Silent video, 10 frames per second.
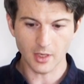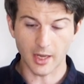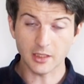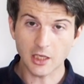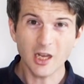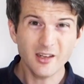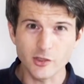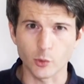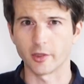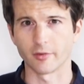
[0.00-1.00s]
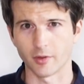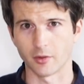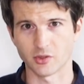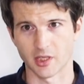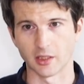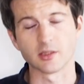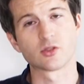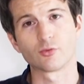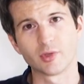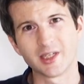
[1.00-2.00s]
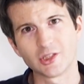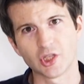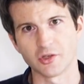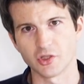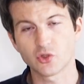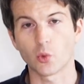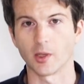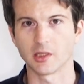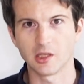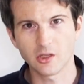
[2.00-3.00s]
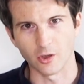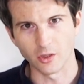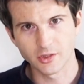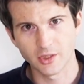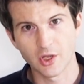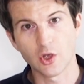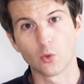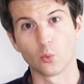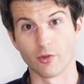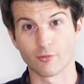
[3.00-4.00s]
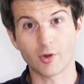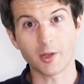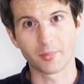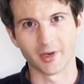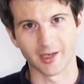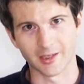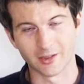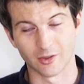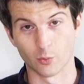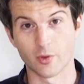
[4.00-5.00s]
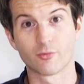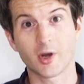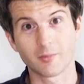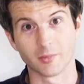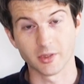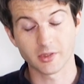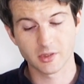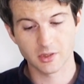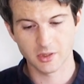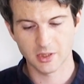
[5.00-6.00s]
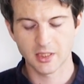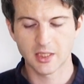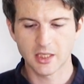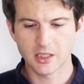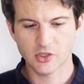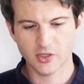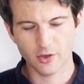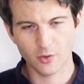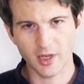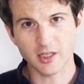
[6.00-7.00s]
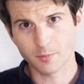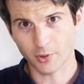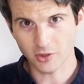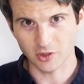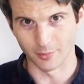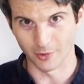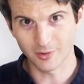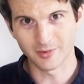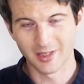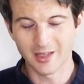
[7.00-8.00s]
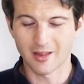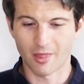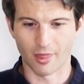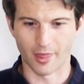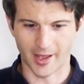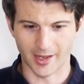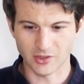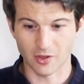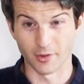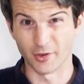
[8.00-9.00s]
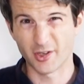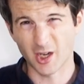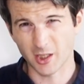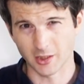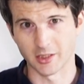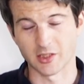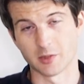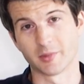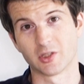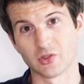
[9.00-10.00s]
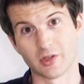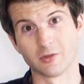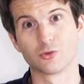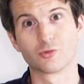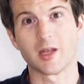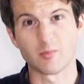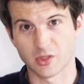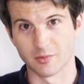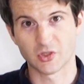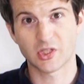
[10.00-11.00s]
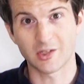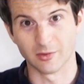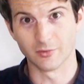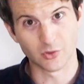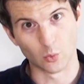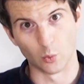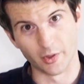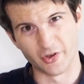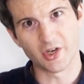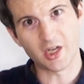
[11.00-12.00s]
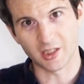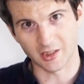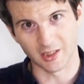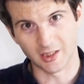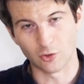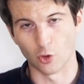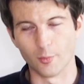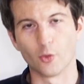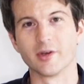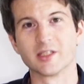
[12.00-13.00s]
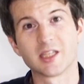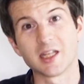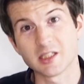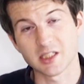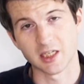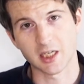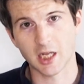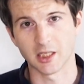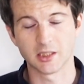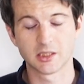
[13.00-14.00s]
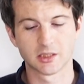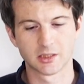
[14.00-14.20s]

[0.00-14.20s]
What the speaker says: And colour's one of those things that really changes quite a lot with ripening and with ripeness. So it's possible that the darkness is because those grapes themselves were darker or more intensely coloured.